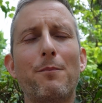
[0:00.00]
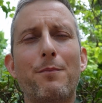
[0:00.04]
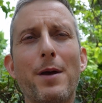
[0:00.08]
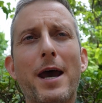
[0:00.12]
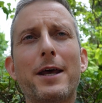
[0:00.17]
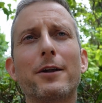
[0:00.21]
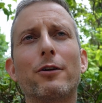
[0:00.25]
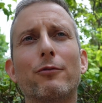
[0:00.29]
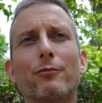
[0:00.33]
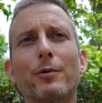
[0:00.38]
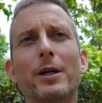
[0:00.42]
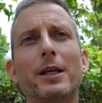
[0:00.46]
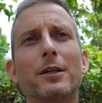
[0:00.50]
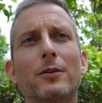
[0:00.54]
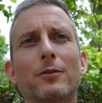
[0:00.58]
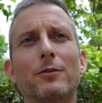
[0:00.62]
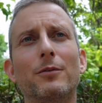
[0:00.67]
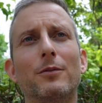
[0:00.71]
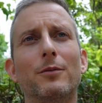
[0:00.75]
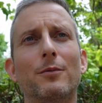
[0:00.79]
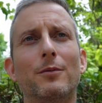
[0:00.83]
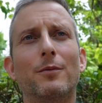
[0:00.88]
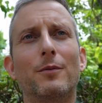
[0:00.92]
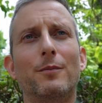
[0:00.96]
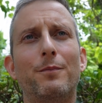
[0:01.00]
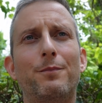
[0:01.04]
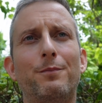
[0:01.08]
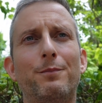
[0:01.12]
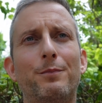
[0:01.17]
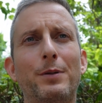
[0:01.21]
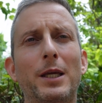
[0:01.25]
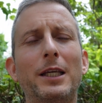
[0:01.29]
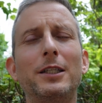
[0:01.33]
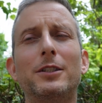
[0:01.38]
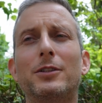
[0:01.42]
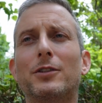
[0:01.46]
better written
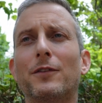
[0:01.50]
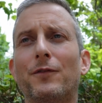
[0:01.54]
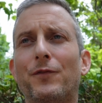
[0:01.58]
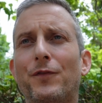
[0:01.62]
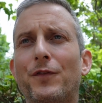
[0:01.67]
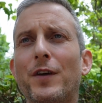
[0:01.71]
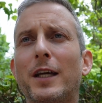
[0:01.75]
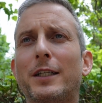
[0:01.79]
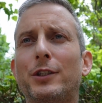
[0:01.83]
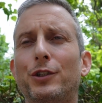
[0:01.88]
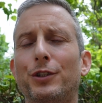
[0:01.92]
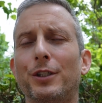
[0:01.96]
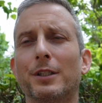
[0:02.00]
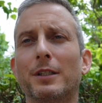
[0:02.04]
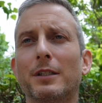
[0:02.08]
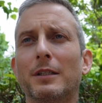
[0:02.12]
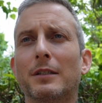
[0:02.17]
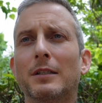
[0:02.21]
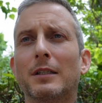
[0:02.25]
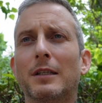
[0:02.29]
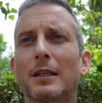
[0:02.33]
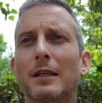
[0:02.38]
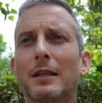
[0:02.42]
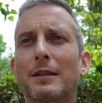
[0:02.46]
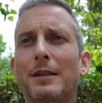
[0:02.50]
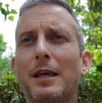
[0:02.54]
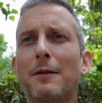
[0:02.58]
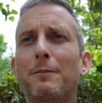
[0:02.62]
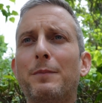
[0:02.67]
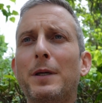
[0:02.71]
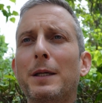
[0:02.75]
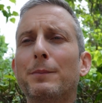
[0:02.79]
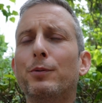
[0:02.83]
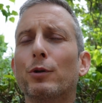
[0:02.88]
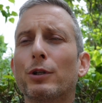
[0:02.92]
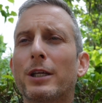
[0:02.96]
piece of fiction than
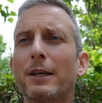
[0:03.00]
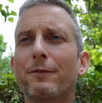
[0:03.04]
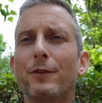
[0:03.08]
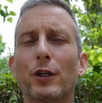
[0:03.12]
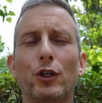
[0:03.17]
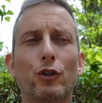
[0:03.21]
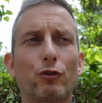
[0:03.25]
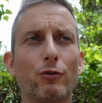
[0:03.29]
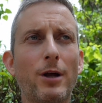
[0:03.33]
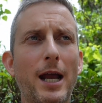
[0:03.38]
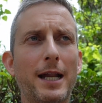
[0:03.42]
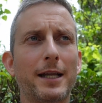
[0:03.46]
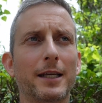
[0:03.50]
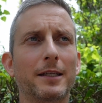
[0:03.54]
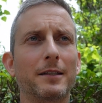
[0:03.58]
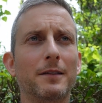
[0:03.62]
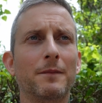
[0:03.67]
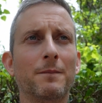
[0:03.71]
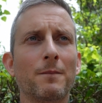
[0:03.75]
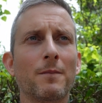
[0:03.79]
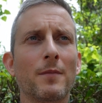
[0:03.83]
people give it credit,